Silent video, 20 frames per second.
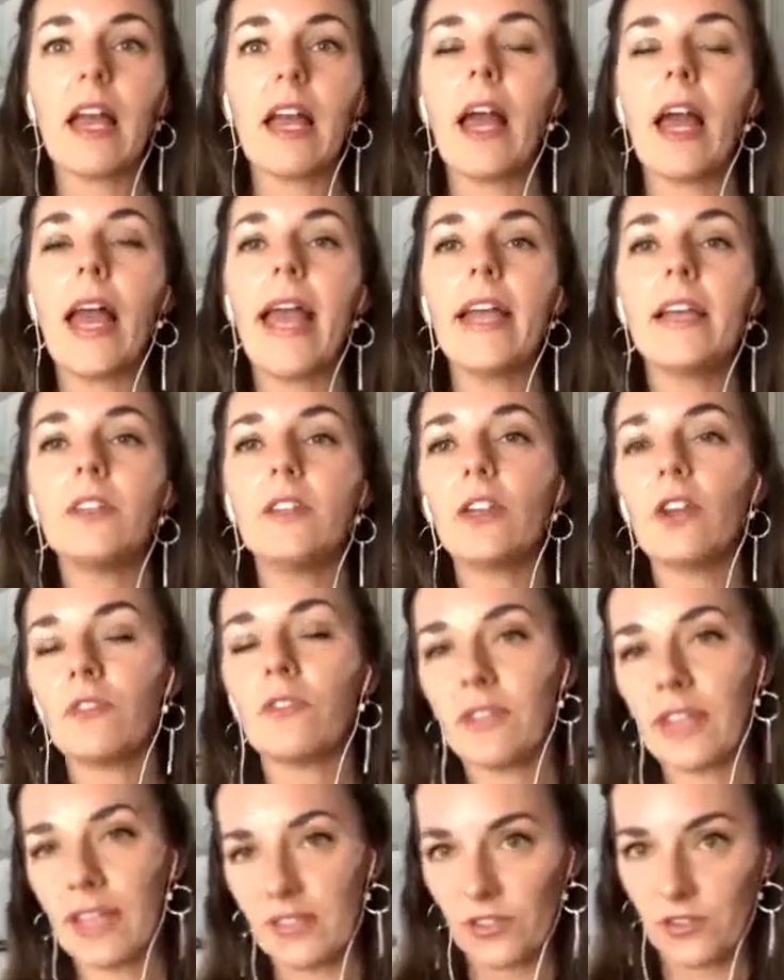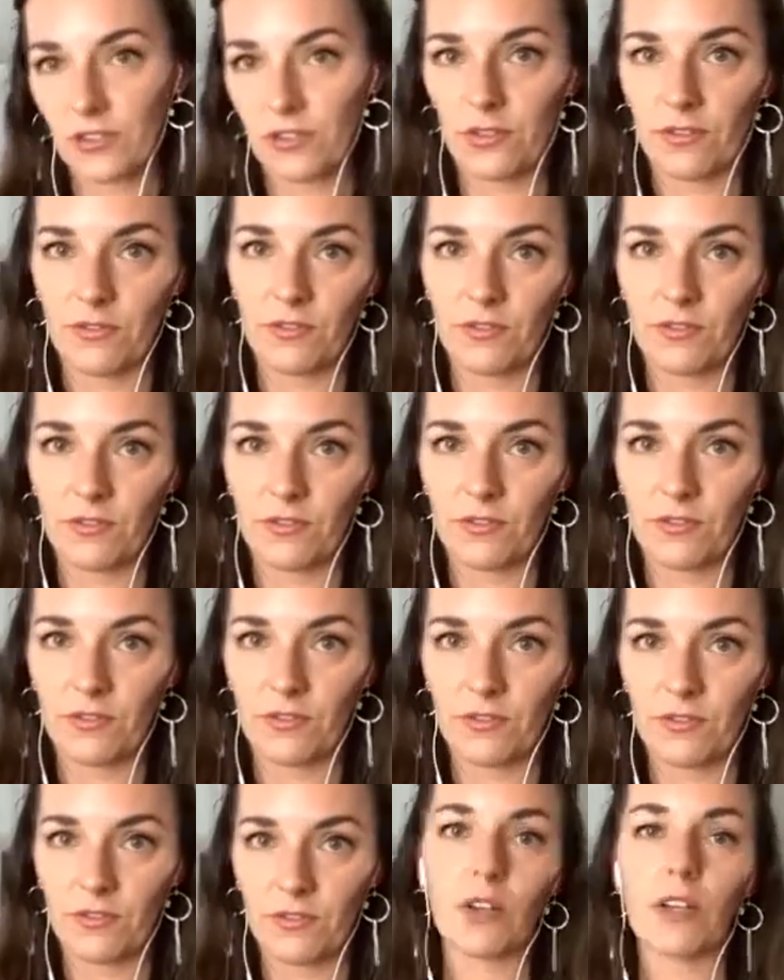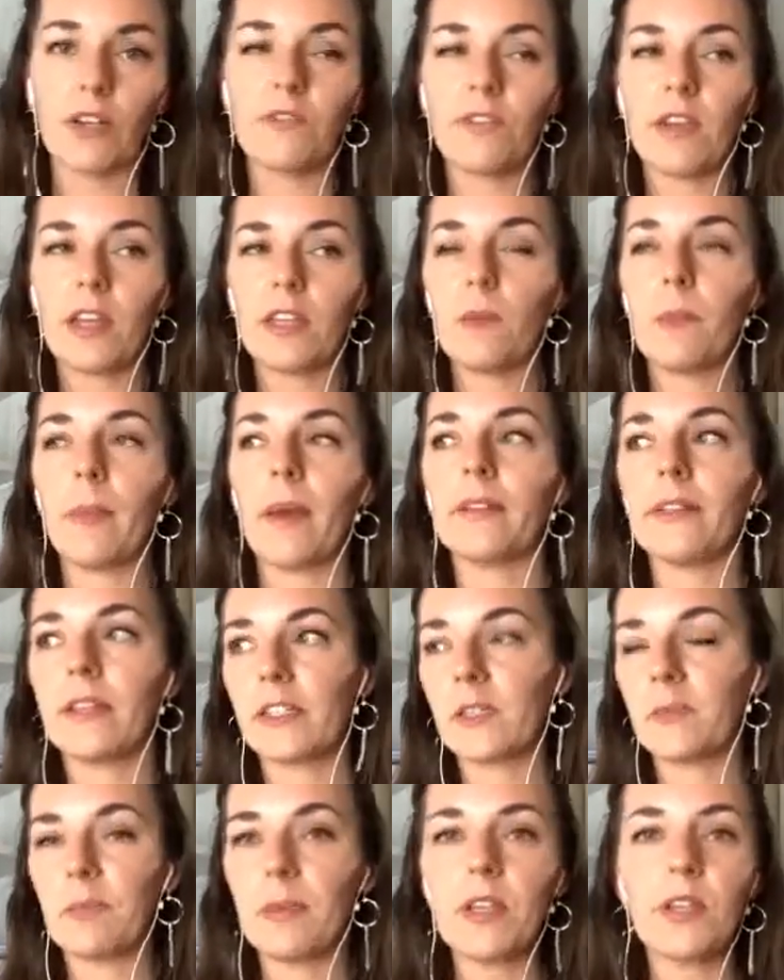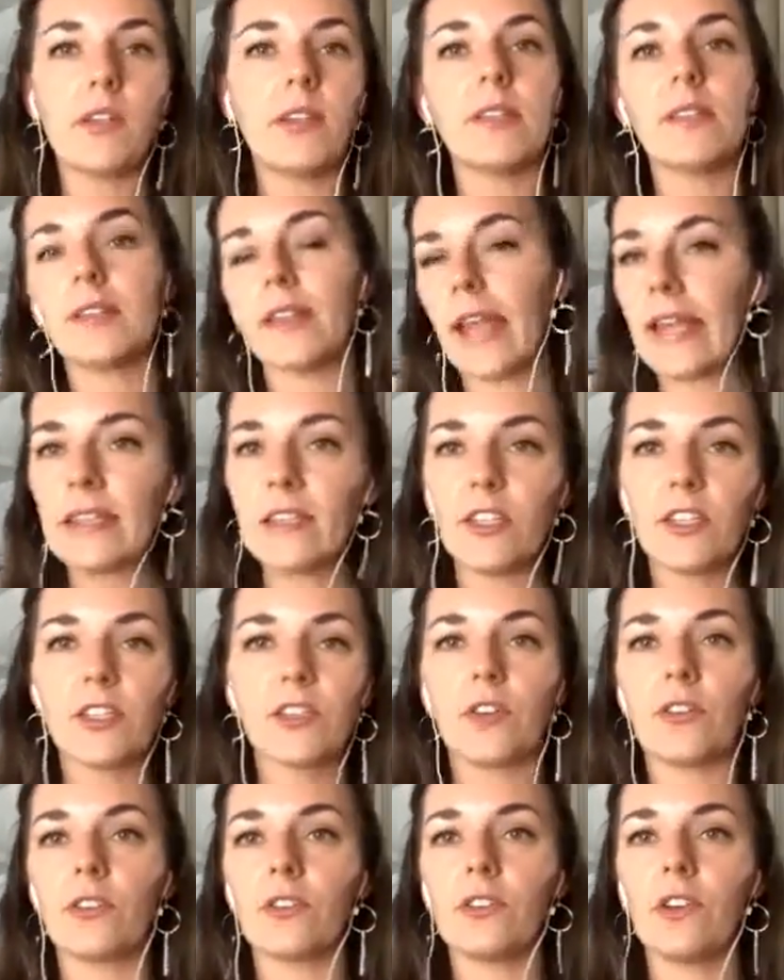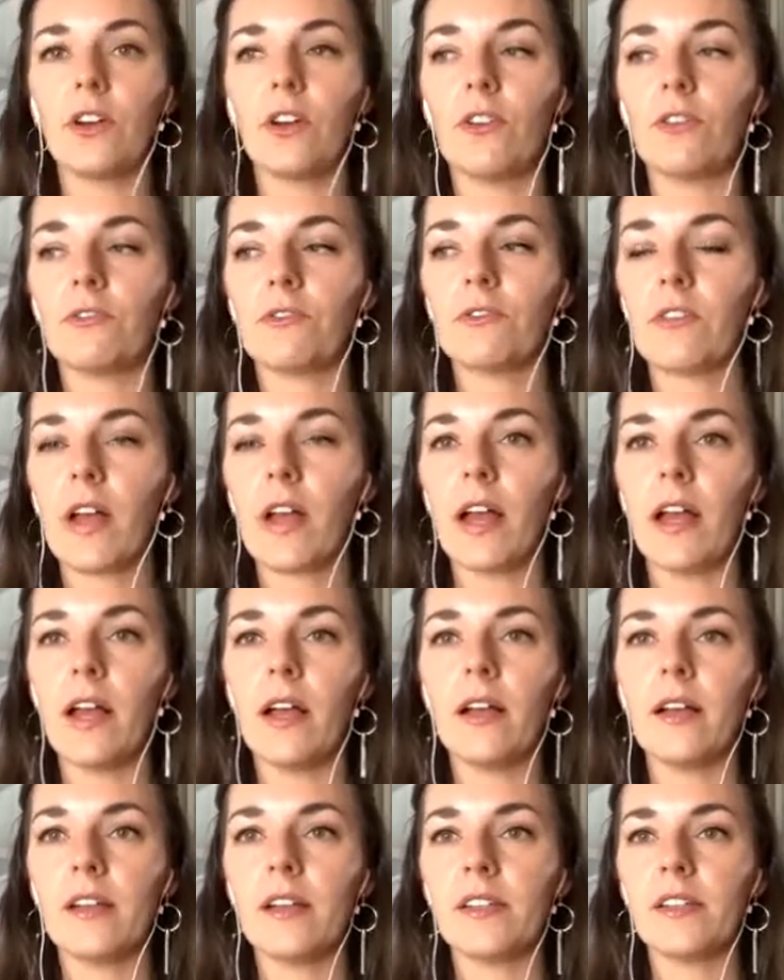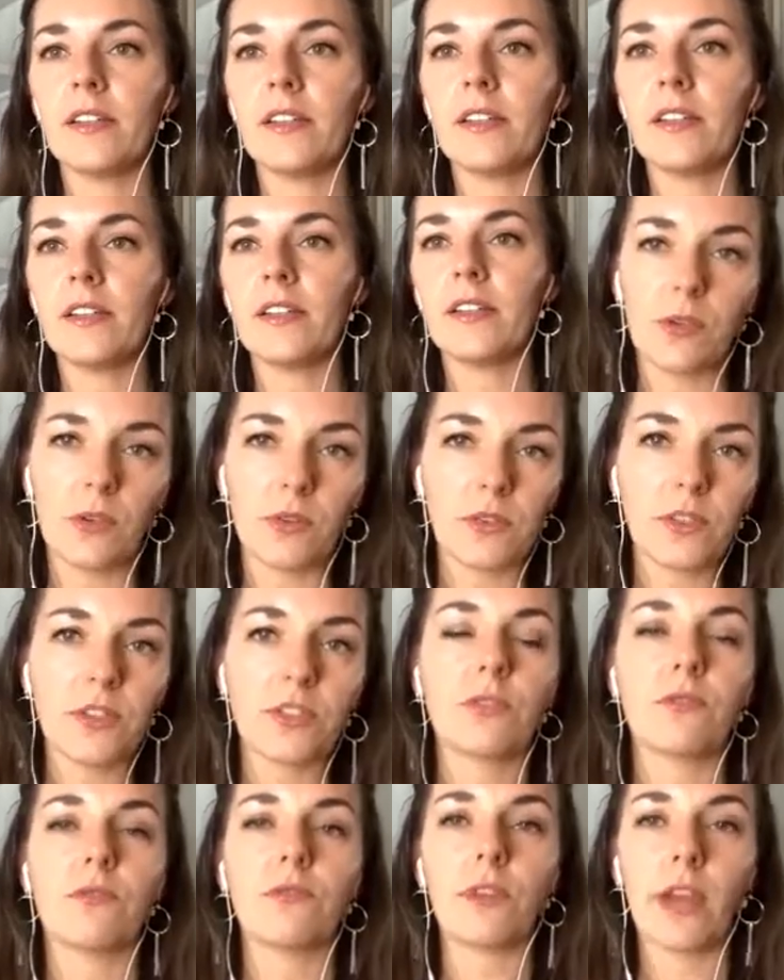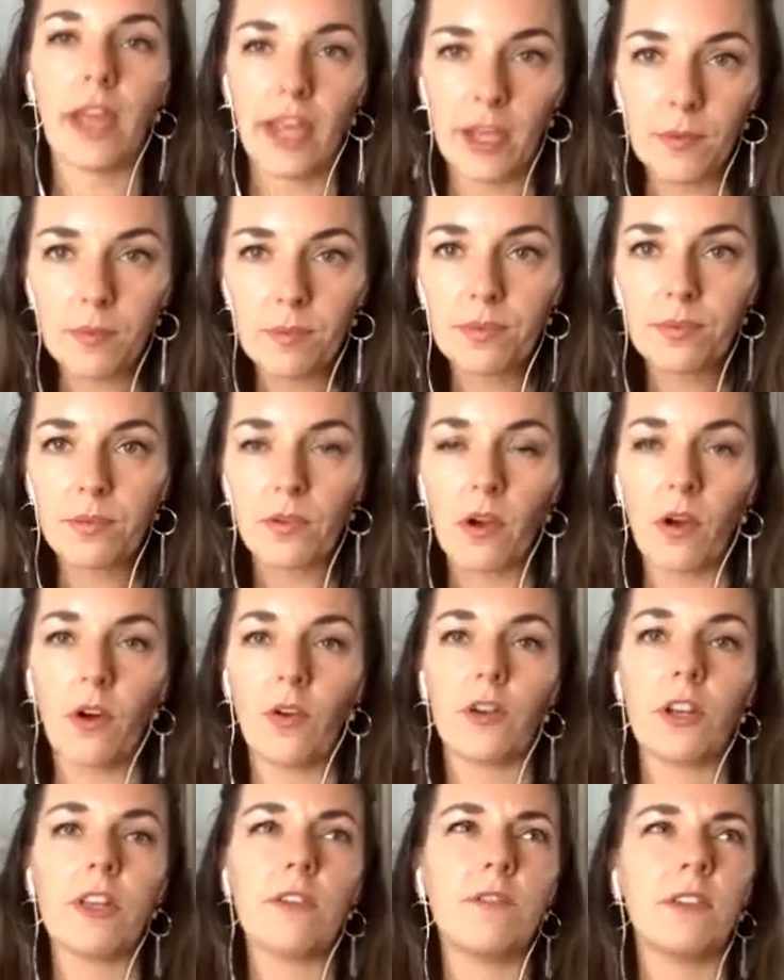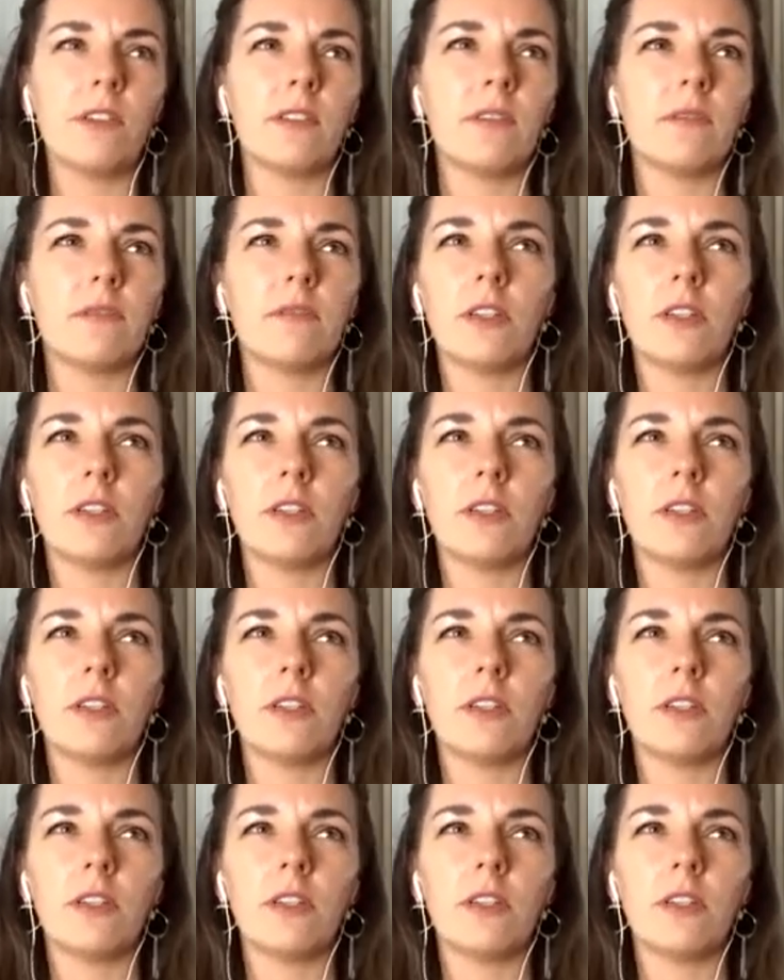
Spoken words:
any of that sort of issues. If anybody experienced any sort of sexual abuse, rape, or even,